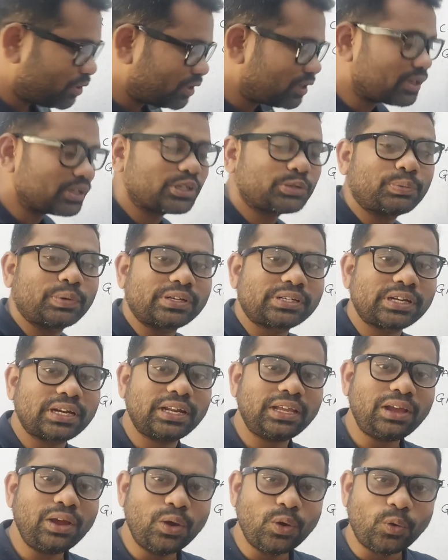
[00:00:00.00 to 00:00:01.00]
about
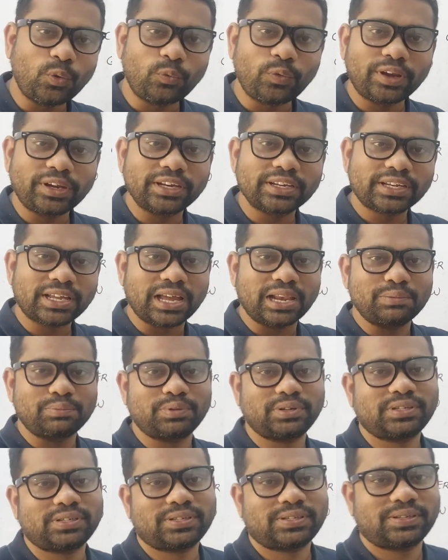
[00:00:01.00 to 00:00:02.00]
especially vernier
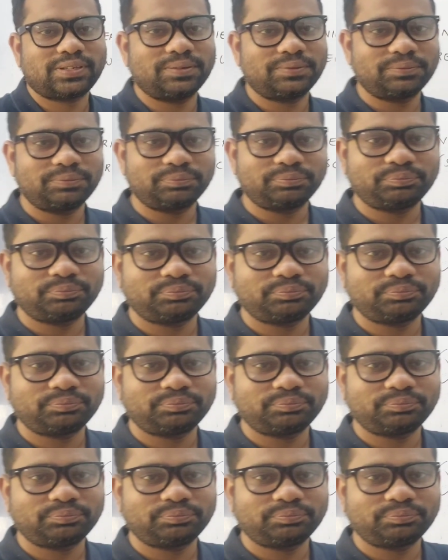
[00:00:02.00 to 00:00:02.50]
calipers.